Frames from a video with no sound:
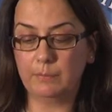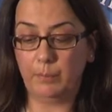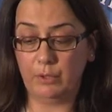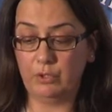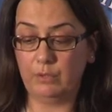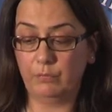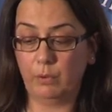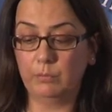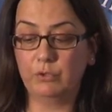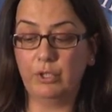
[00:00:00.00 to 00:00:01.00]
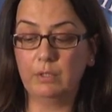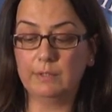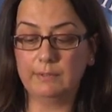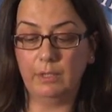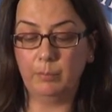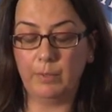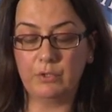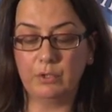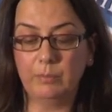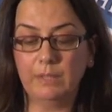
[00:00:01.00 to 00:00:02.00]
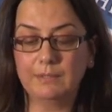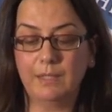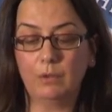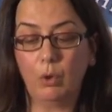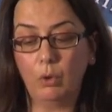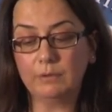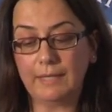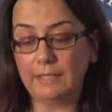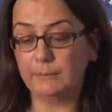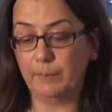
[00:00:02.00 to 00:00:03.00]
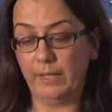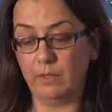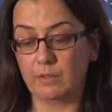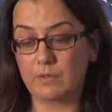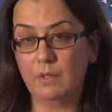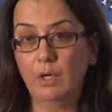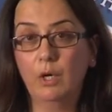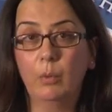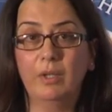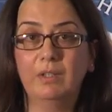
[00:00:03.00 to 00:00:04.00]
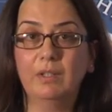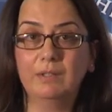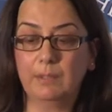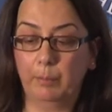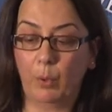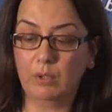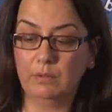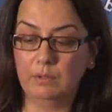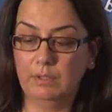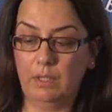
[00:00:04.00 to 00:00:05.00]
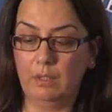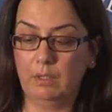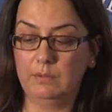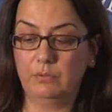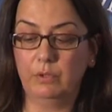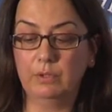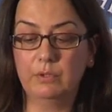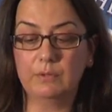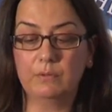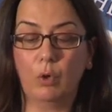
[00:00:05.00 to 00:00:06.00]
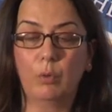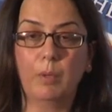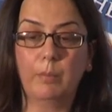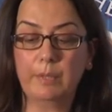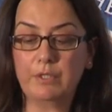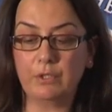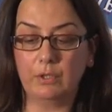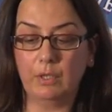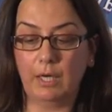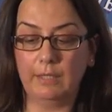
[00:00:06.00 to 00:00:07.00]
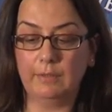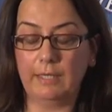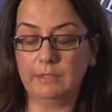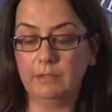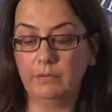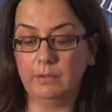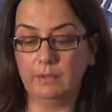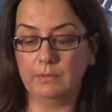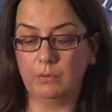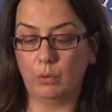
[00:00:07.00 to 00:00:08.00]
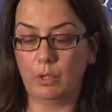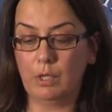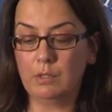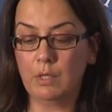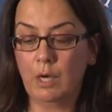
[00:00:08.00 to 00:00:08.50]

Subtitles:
budget from the general state budget means that all taxpayers, whether they support the Diyanet's religious dogma, mission, and activities or not,